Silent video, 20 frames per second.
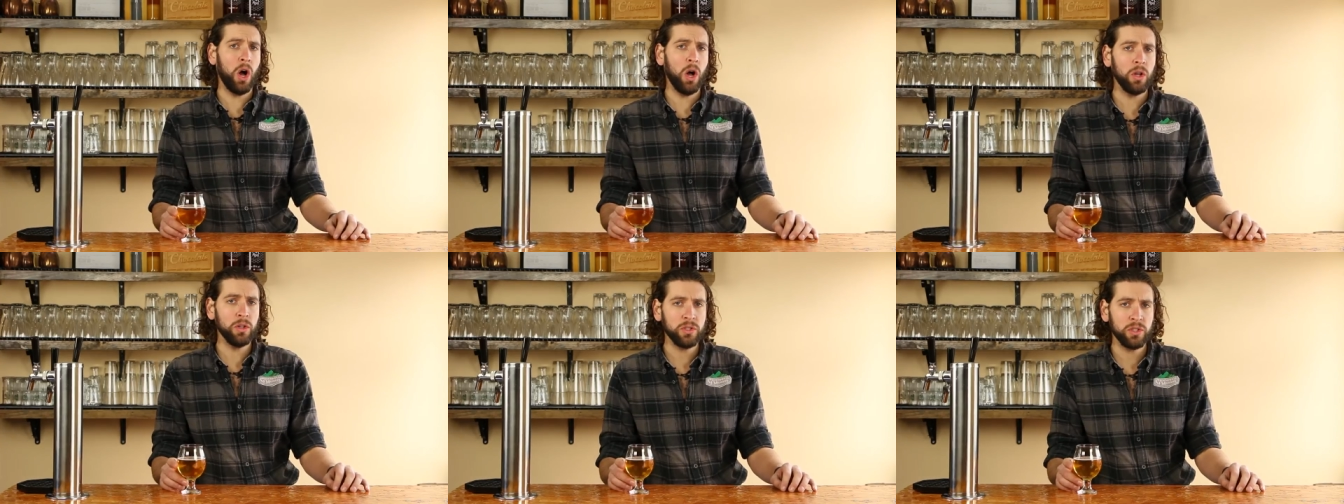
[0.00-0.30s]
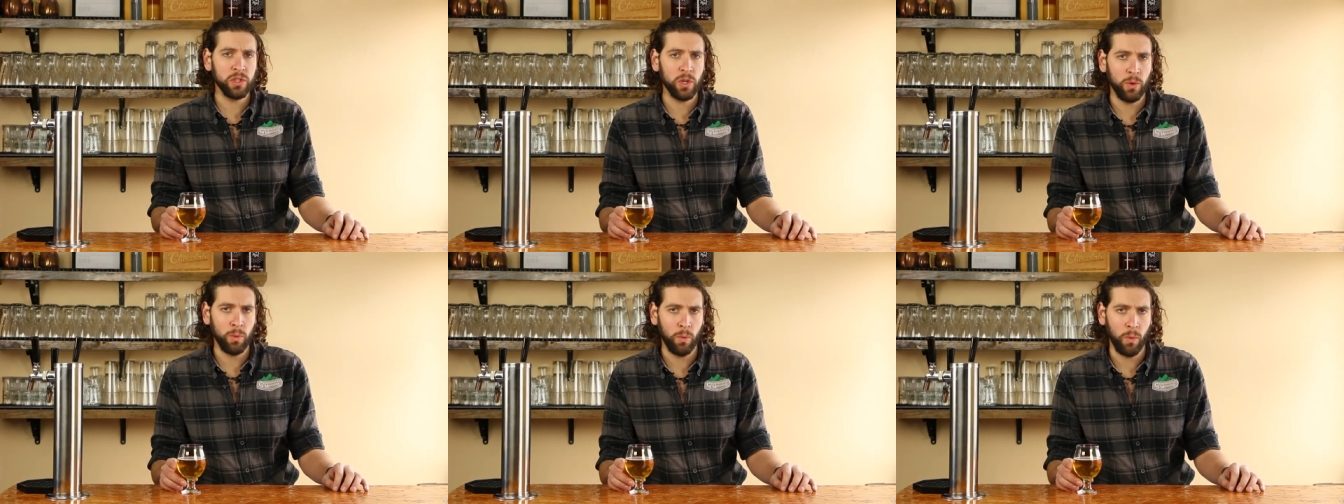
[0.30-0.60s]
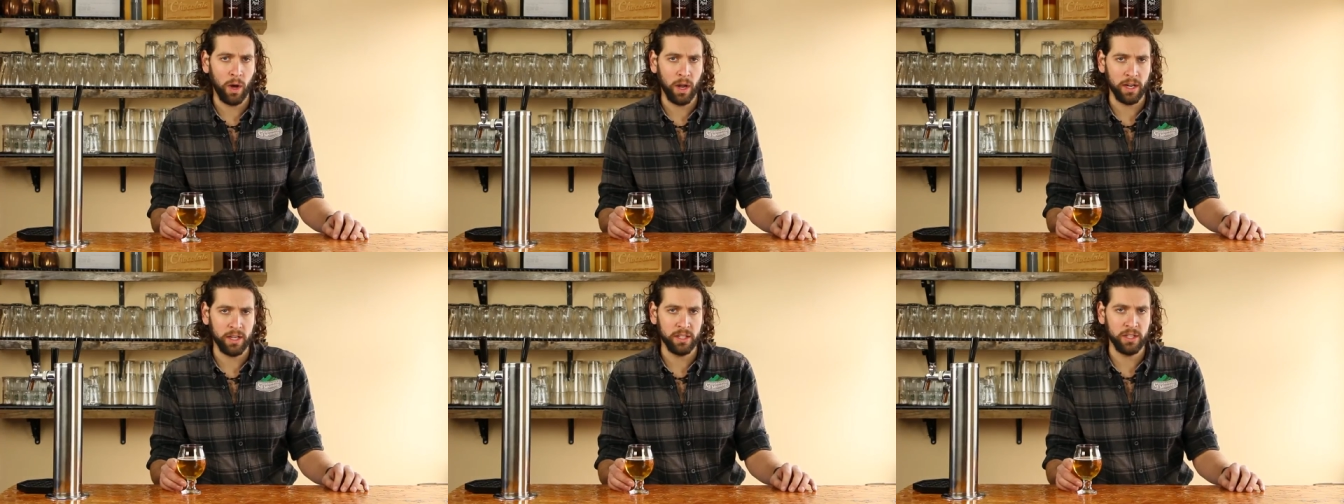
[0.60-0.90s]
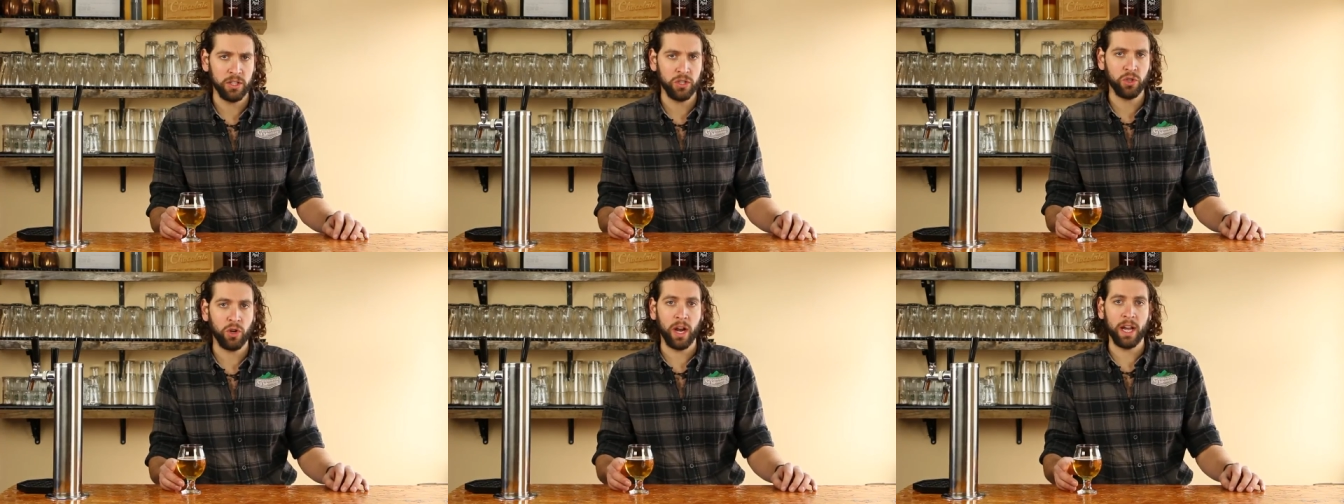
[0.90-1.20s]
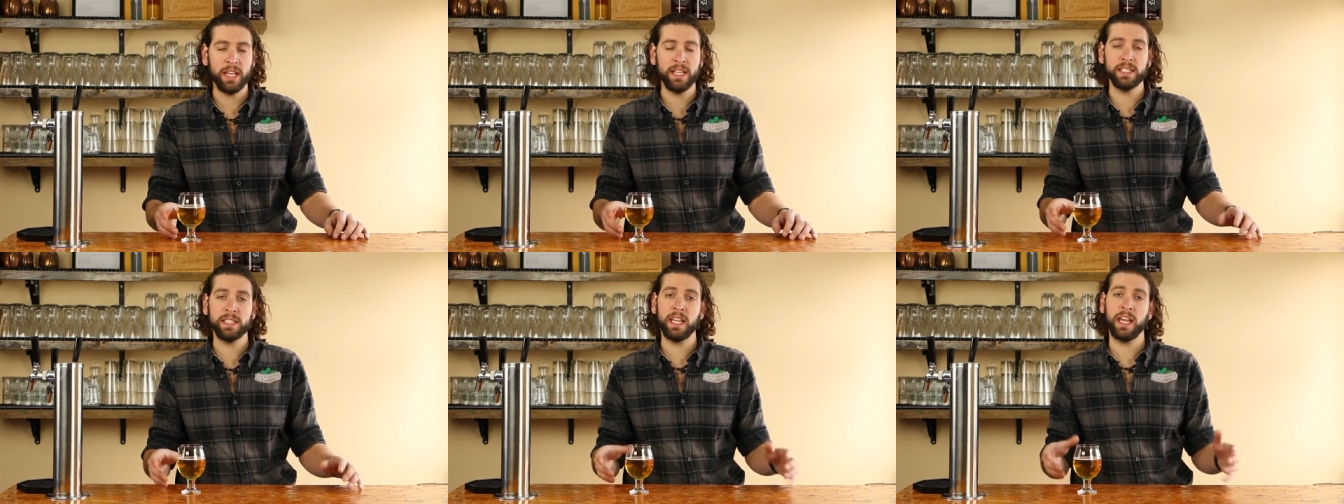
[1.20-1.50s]
also wanted to
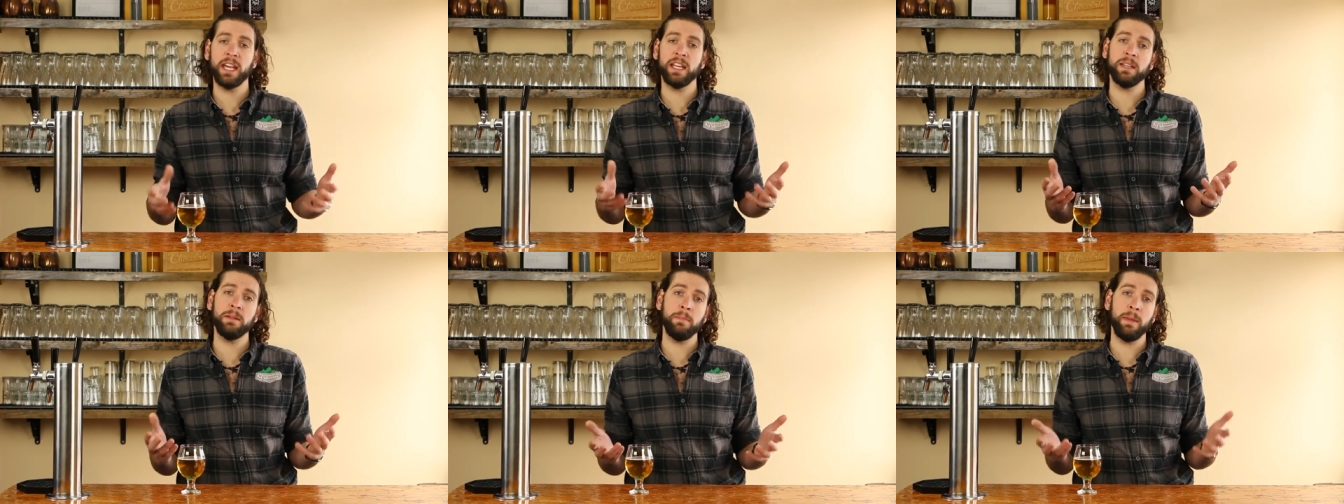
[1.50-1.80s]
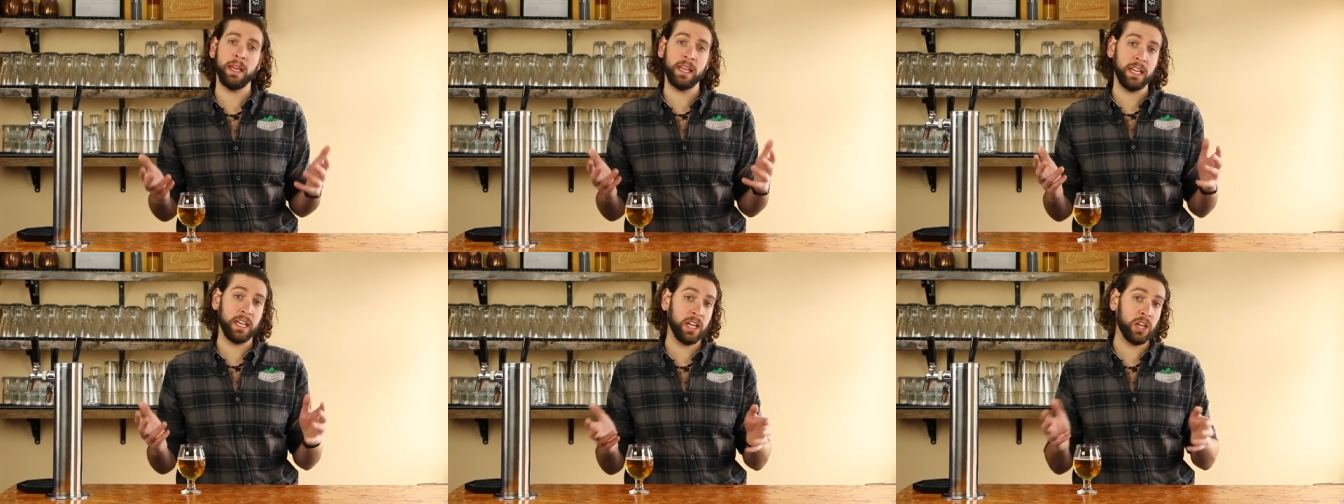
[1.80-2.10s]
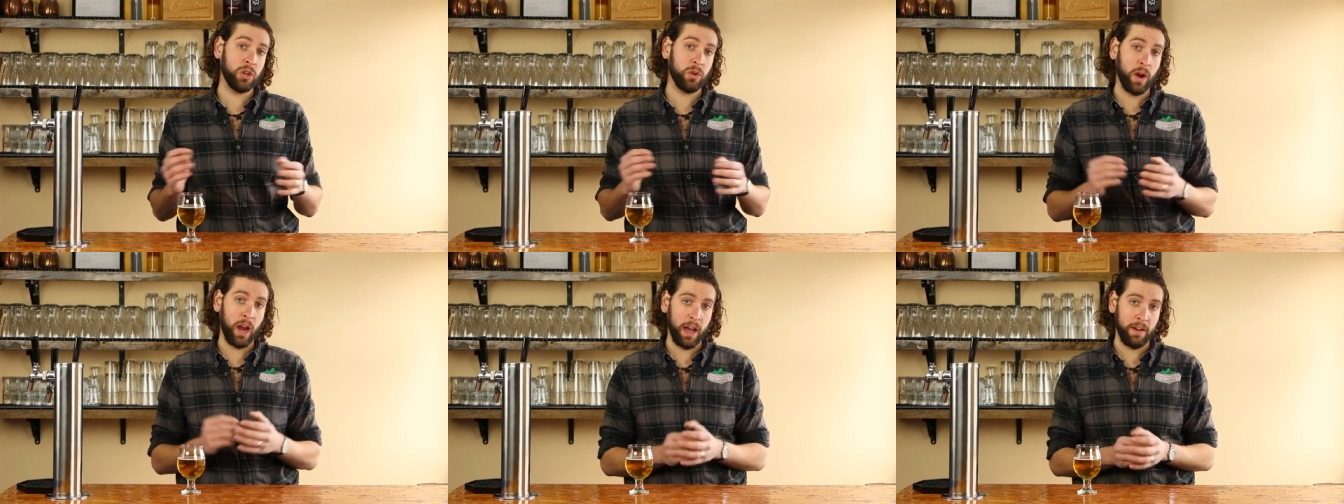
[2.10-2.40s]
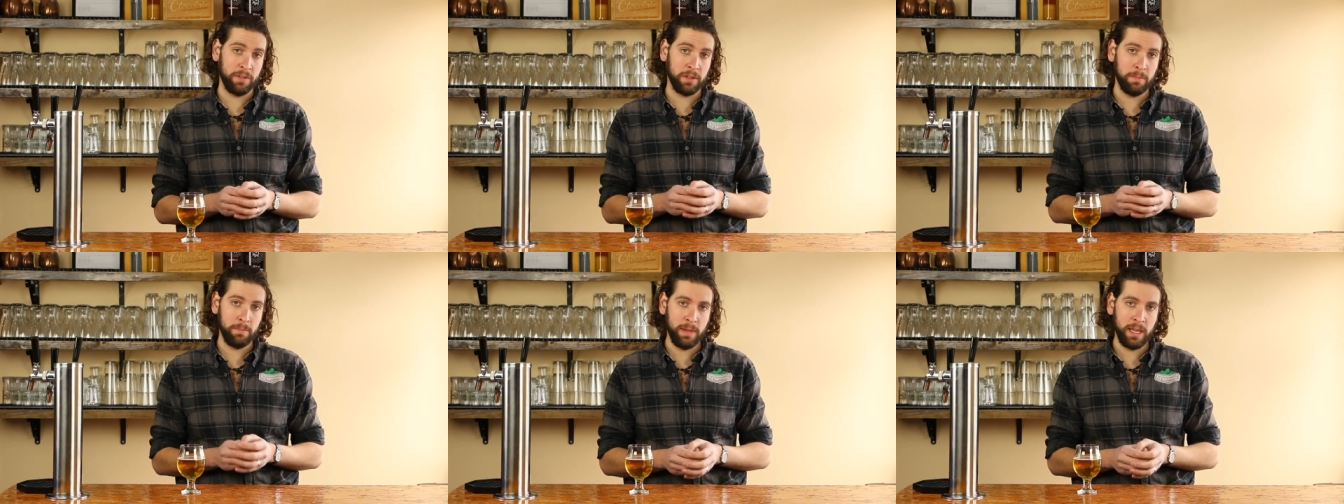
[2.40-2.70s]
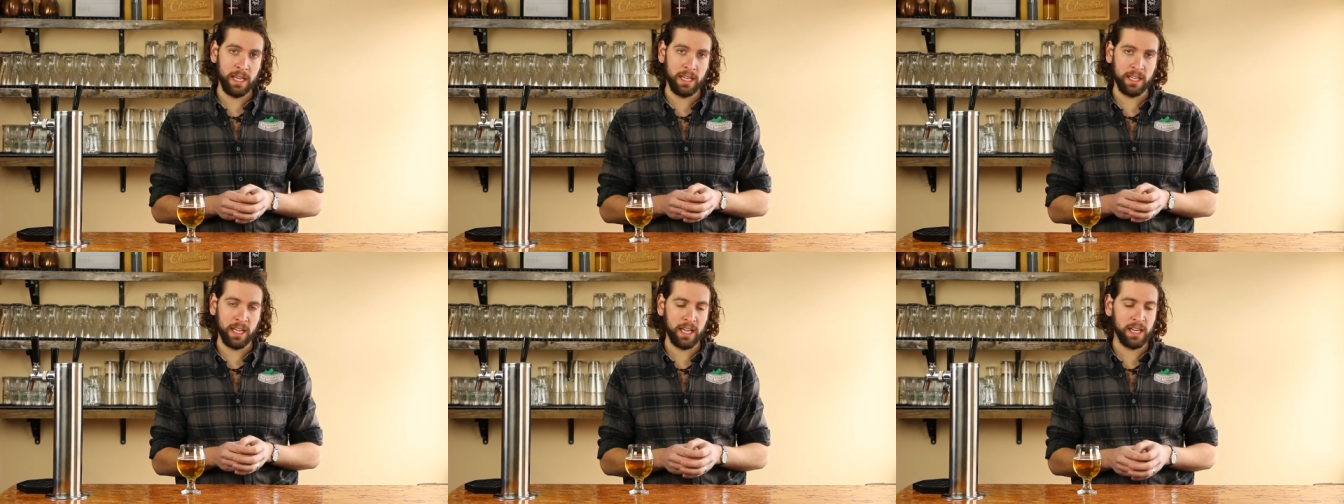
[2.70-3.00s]
try his hand at making a craft mead,